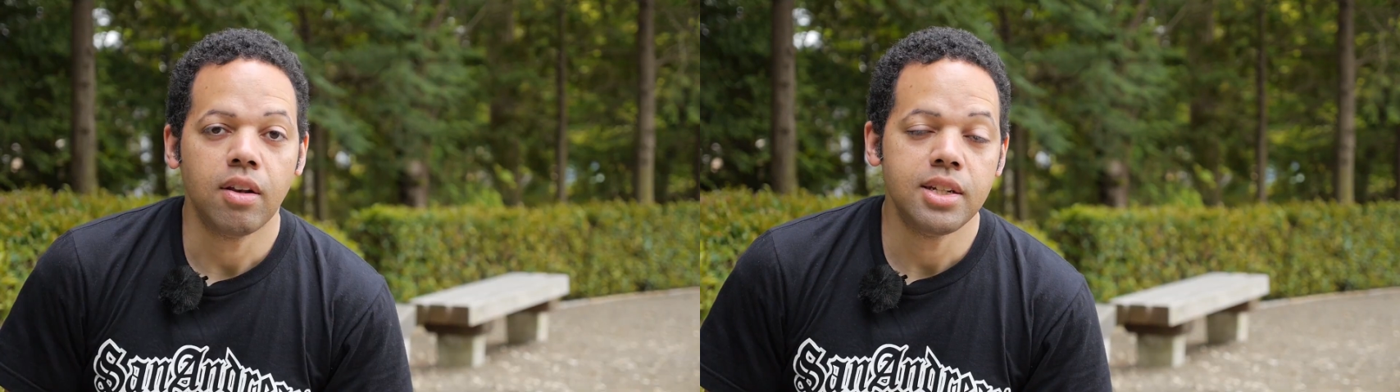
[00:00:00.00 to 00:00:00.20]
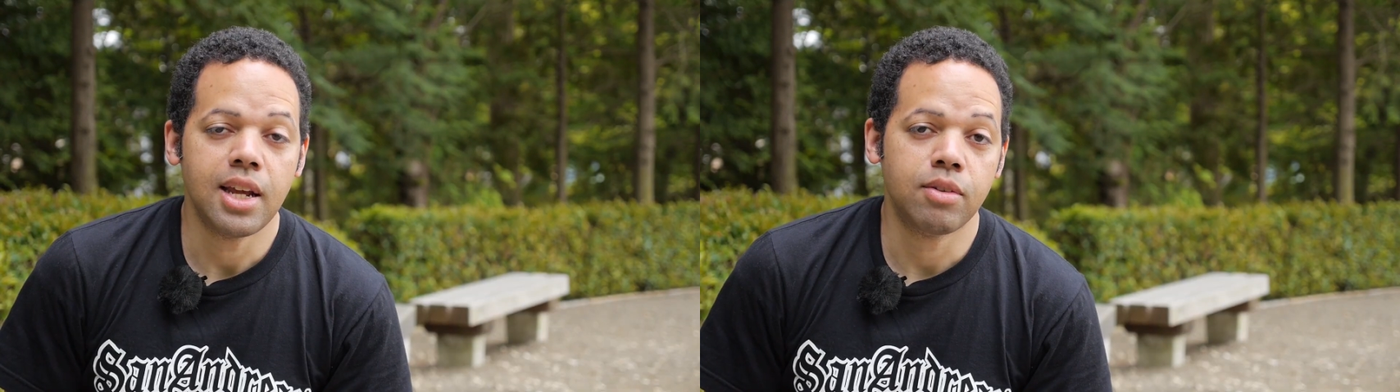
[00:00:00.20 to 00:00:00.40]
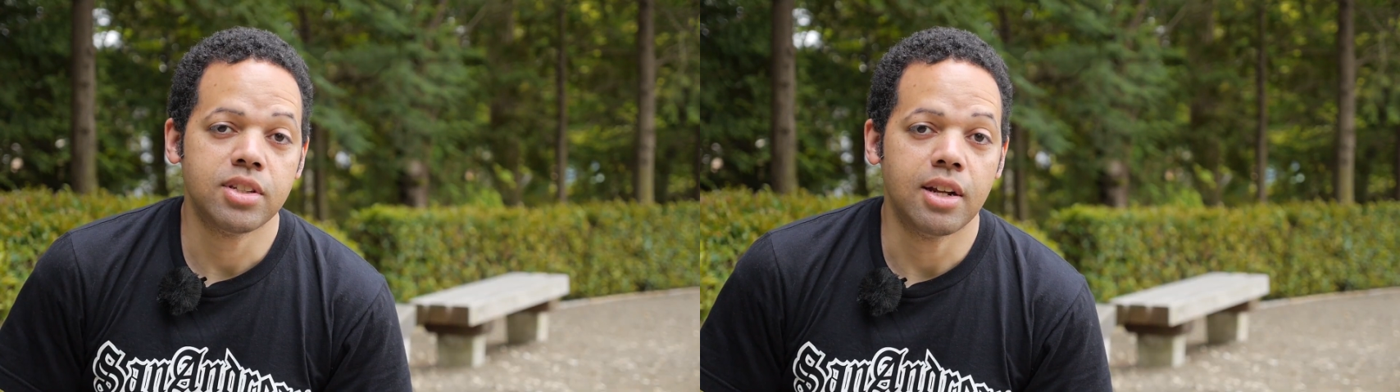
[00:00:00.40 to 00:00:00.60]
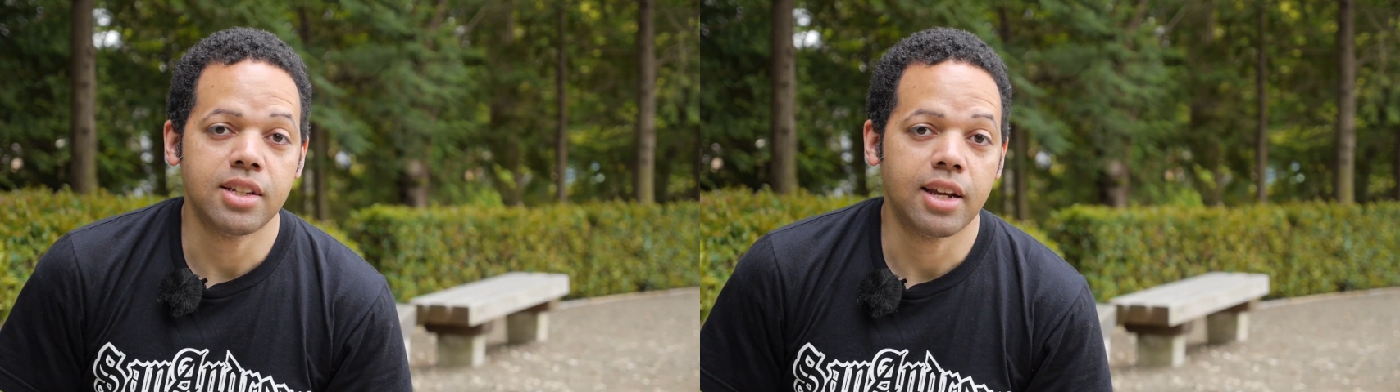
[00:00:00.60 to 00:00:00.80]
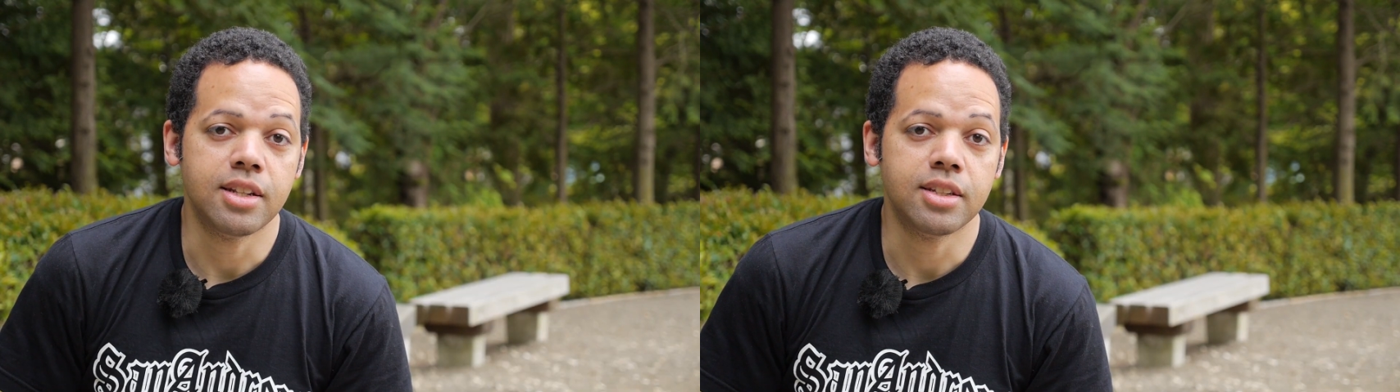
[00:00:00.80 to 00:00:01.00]
The only
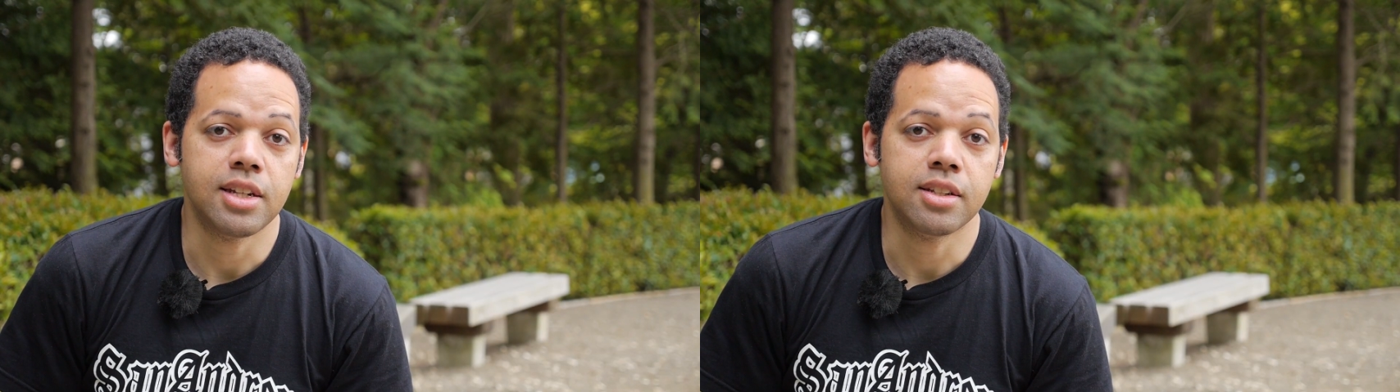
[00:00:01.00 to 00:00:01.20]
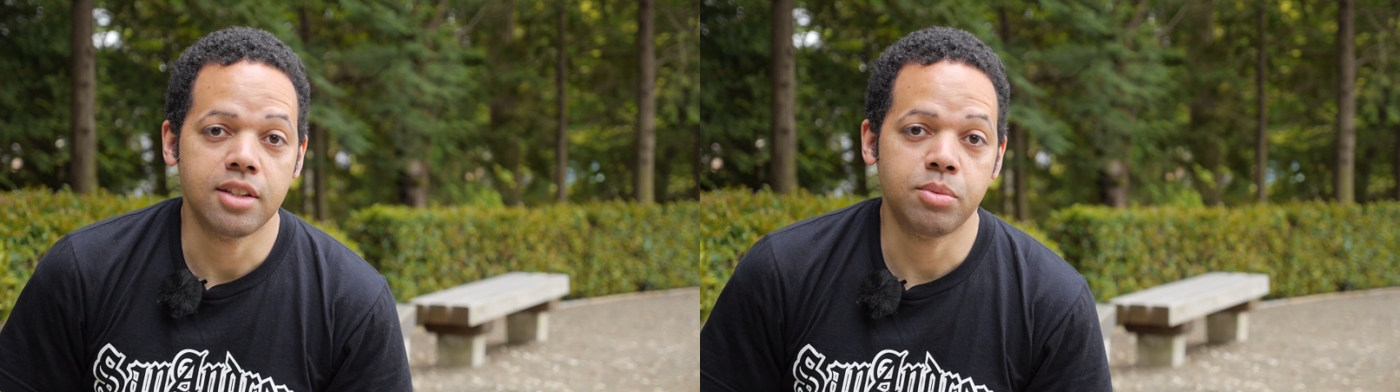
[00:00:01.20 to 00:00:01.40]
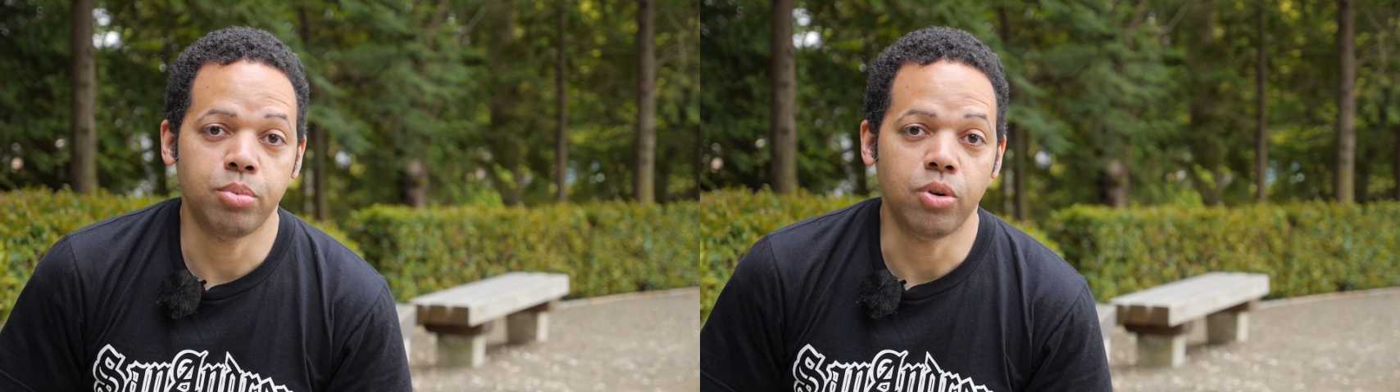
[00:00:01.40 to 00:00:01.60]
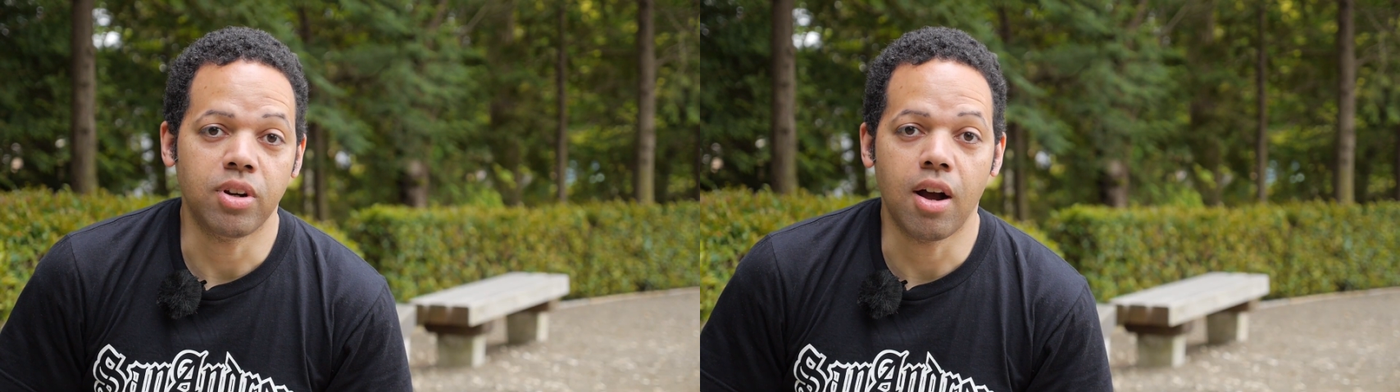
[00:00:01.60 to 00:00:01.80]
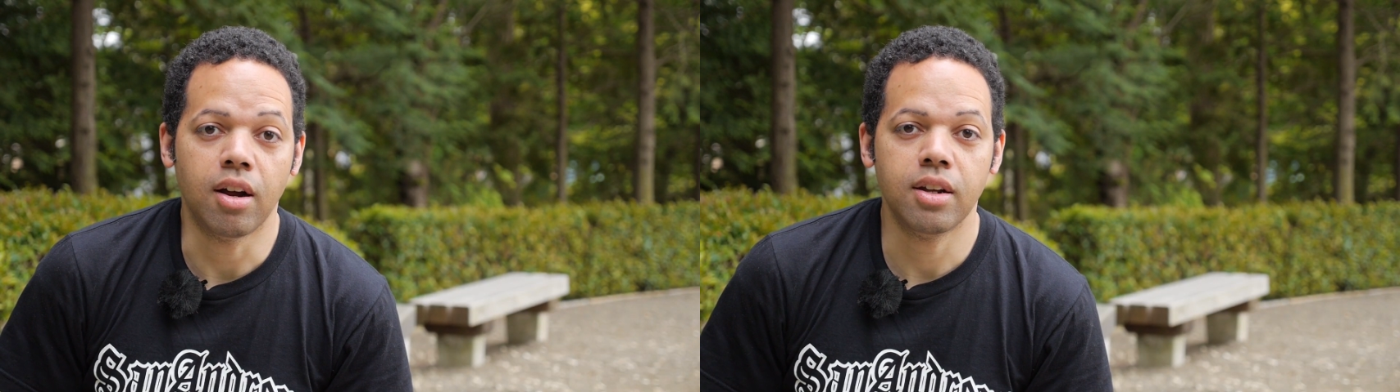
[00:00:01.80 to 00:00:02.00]
downsides I can see to this
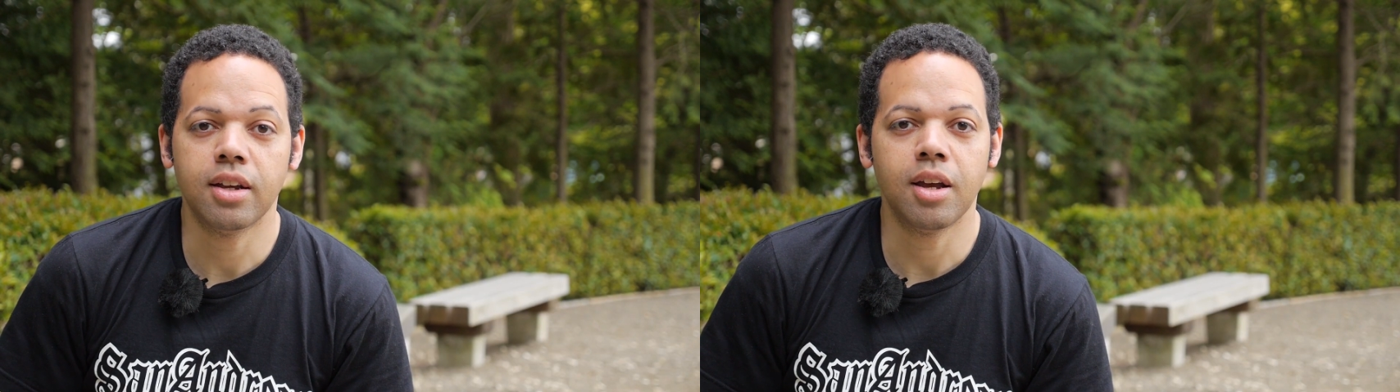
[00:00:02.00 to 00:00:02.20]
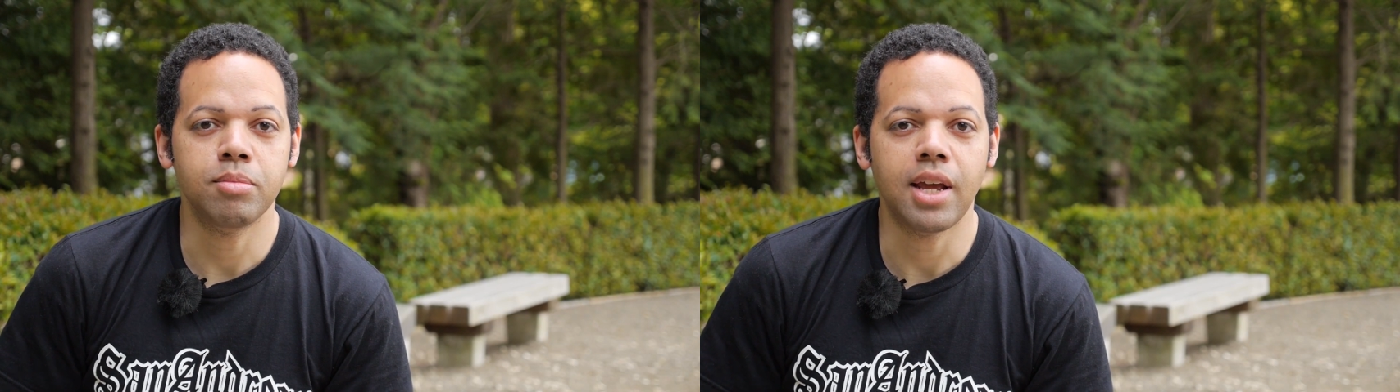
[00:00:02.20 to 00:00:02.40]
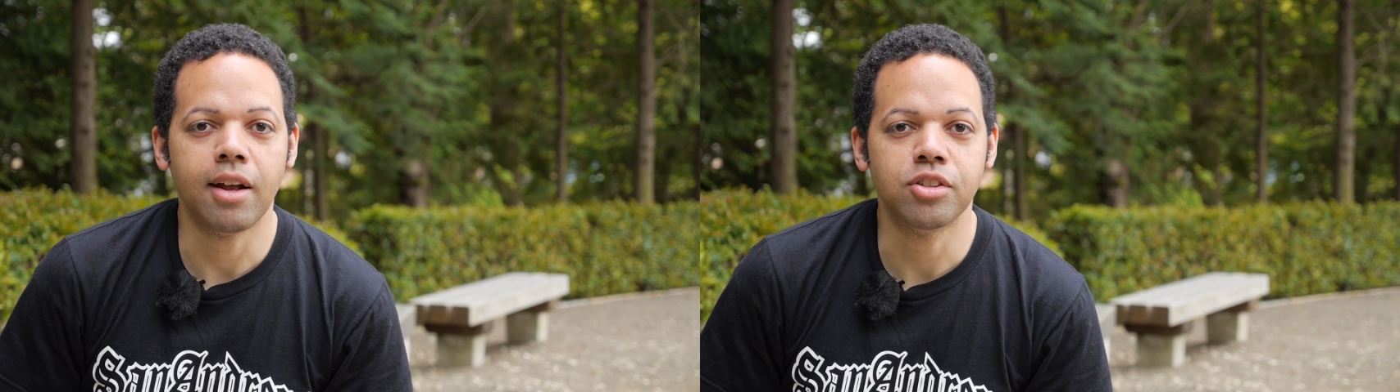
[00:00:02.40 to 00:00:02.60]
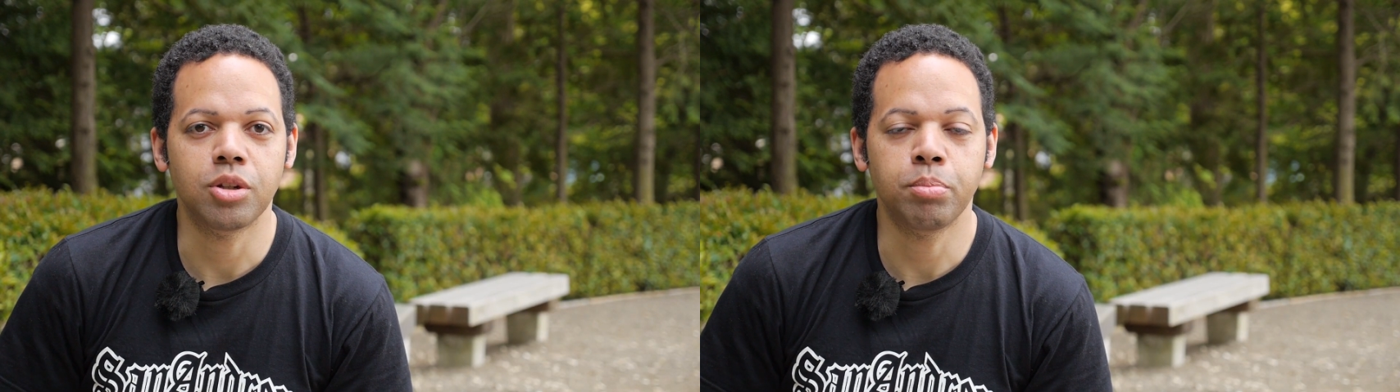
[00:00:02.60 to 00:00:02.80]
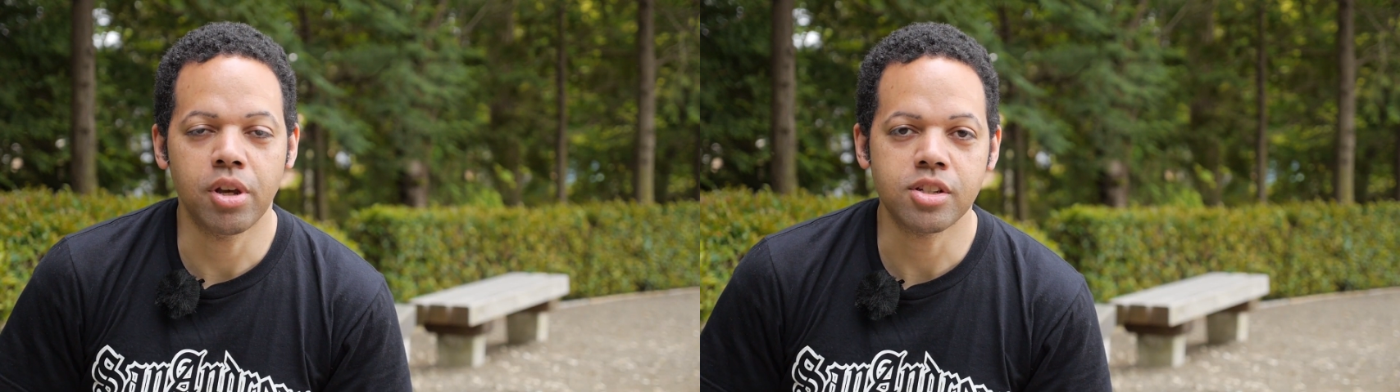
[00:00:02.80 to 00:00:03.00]
board are going to come down
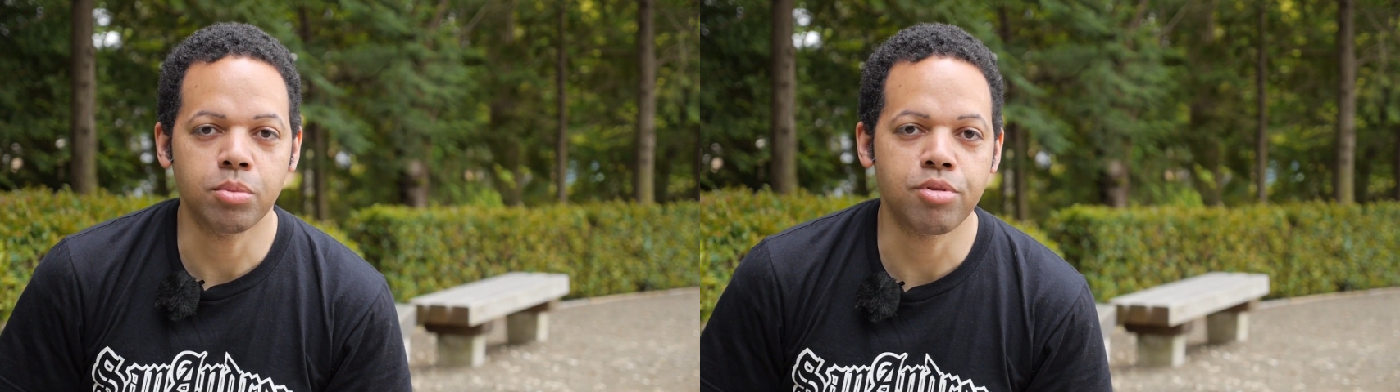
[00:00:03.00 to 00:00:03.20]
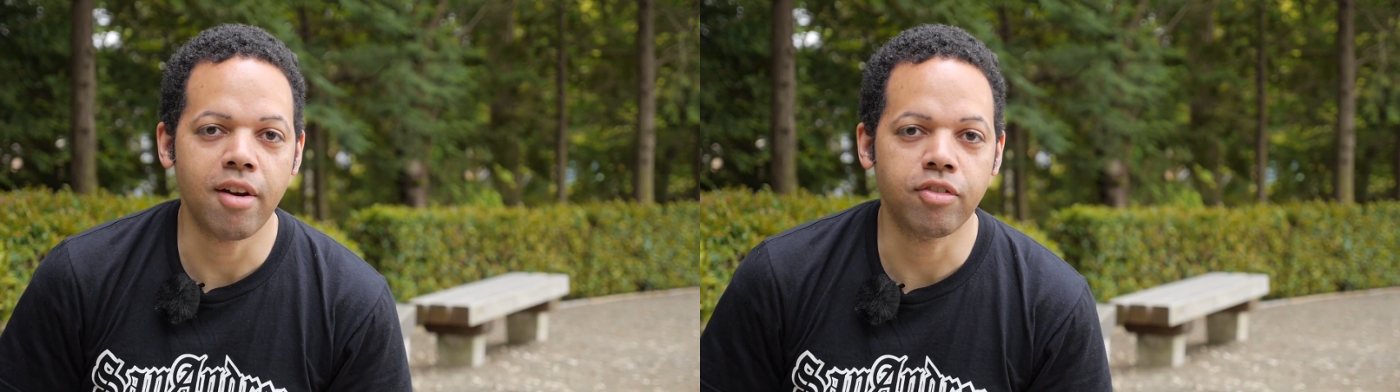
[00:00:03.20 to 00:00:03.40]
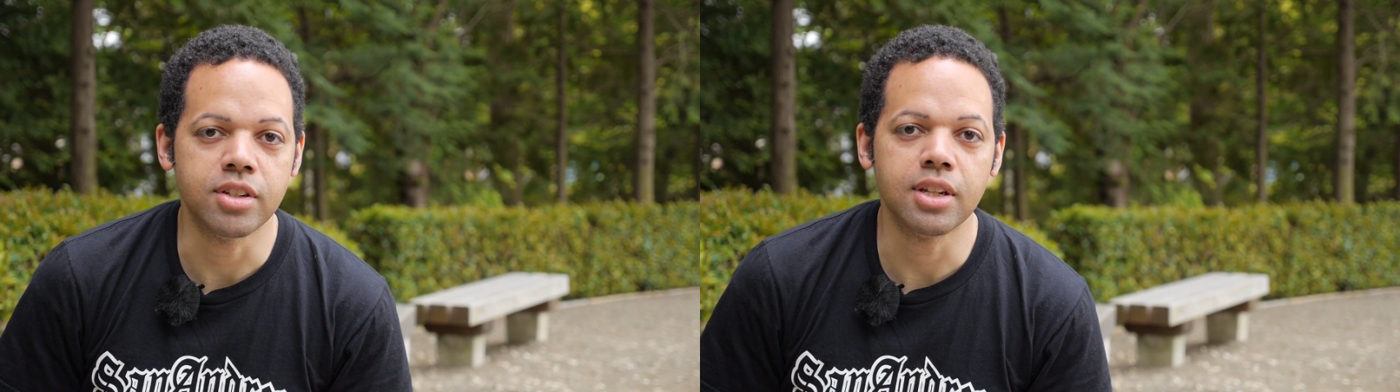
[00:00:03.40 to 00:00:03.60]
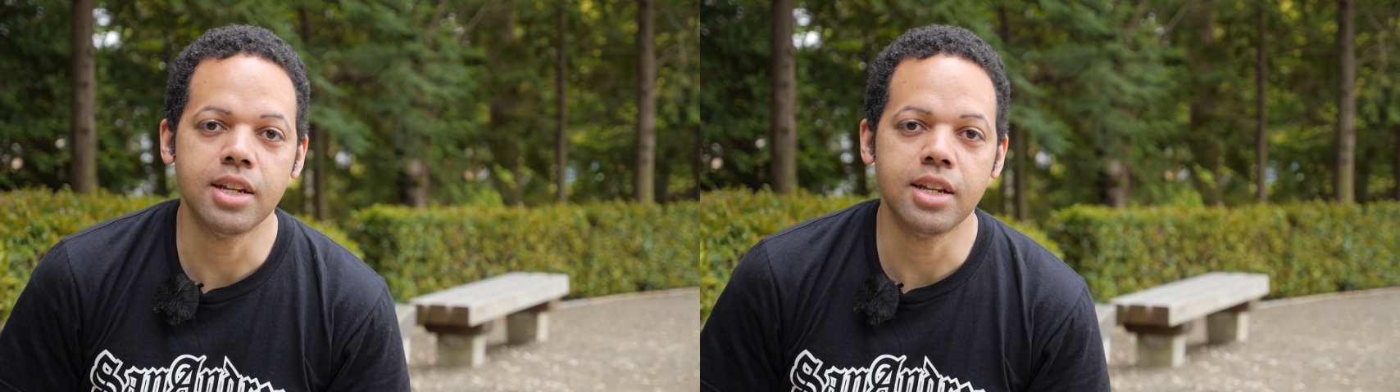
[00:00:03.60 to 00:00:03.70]
to personal preference,